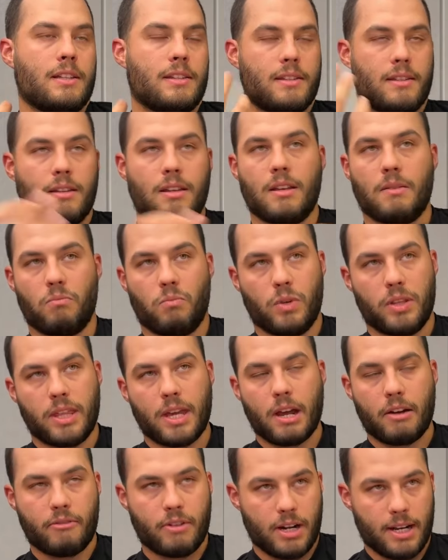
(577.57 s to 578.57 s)

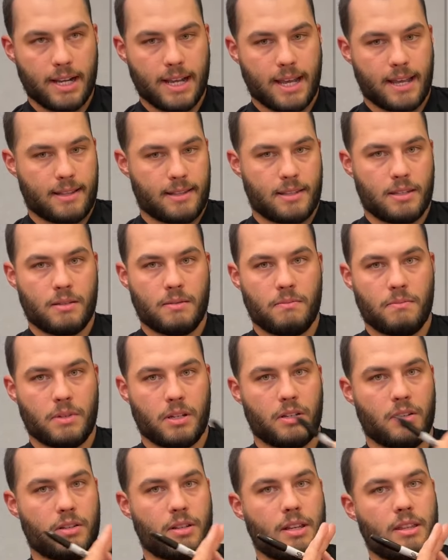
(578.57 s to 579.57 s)
without running ads,
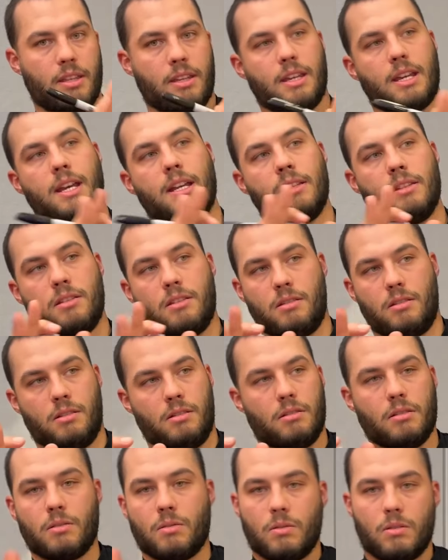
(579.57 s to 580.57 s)
because I think ads are
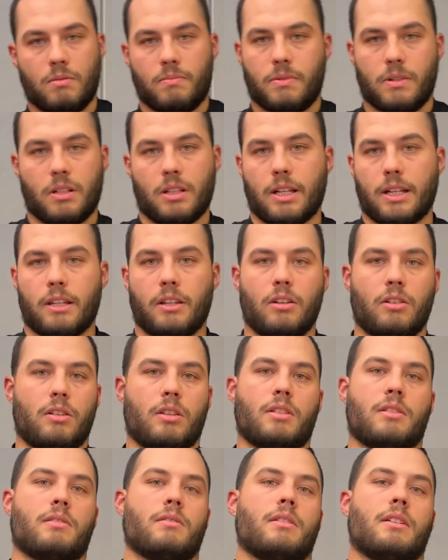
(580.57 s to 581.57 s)
good, but
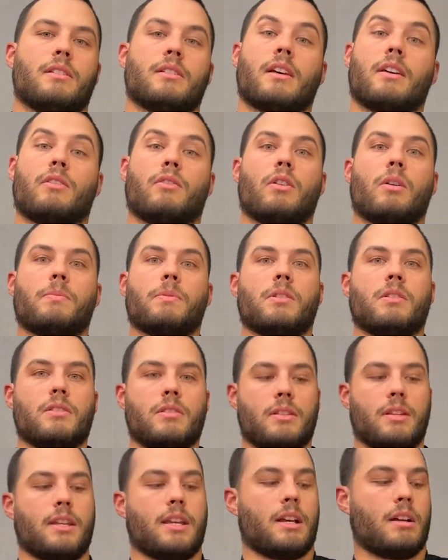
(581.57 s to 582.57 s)
there's other options
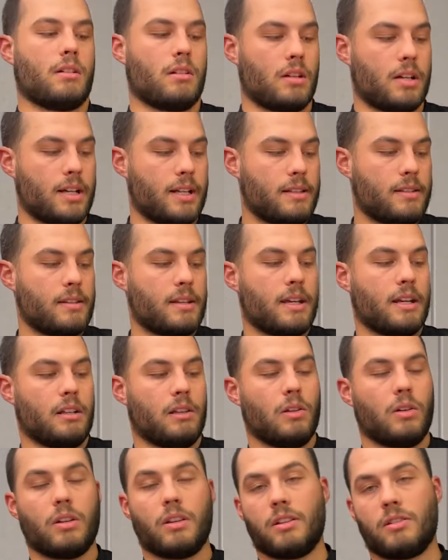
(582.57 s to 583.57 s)
to get clients. And a
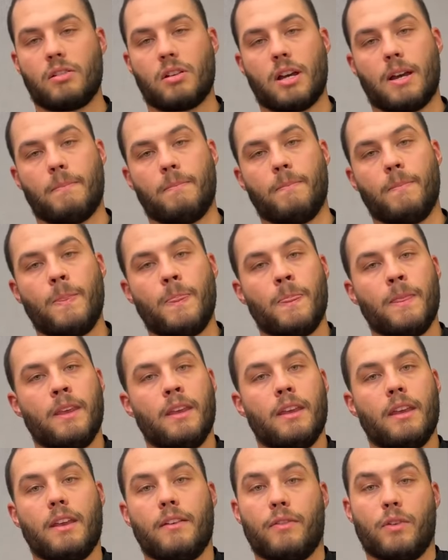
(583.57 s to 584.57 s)
lot of the time,
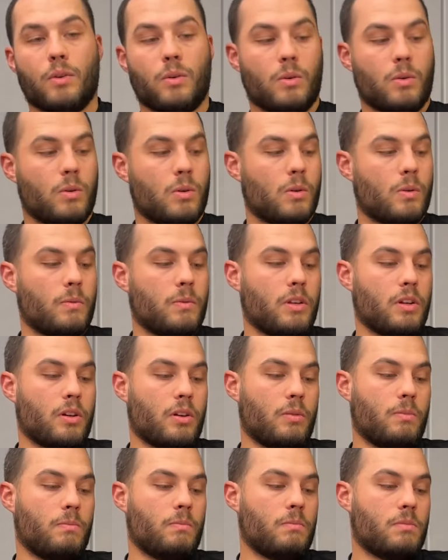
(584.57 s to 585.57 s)
if you're,
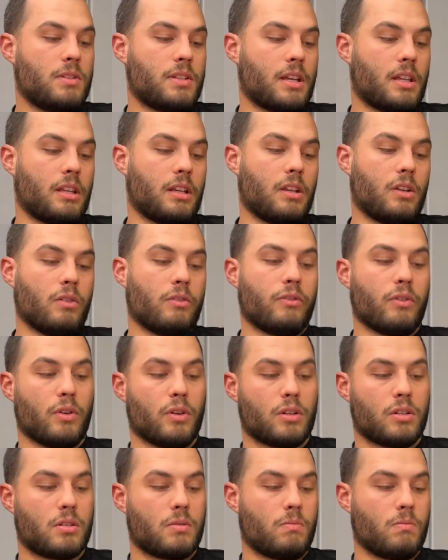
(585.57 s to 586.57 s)
selling your
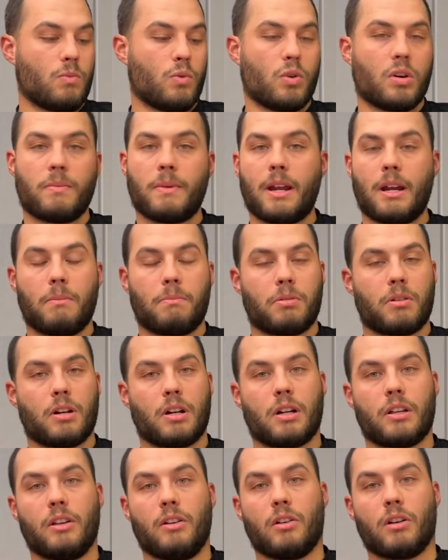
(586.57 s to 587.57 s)
first automated
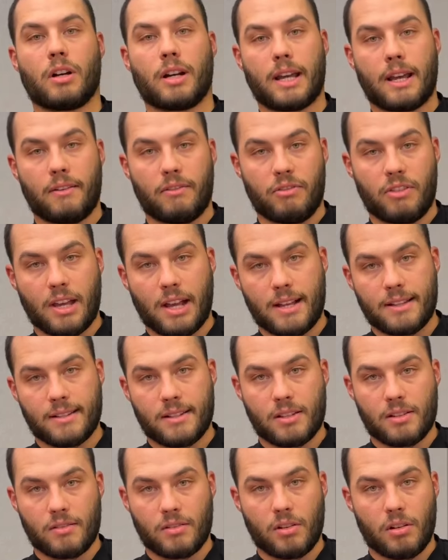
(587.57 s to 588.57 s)
product, you're not going to have
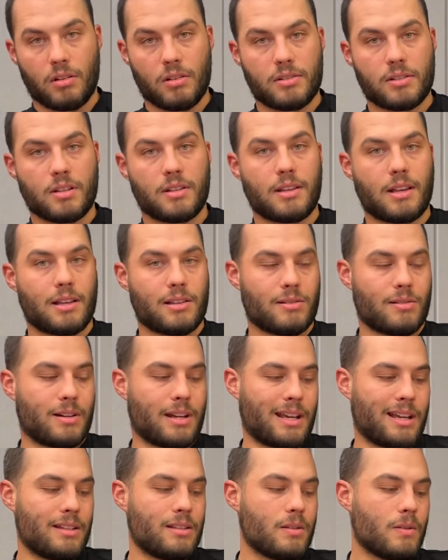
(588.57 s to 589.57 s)
thousands of dollars to test on
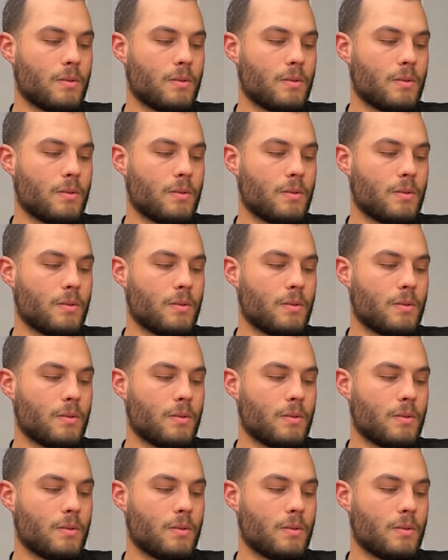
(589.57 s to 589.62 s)
ads.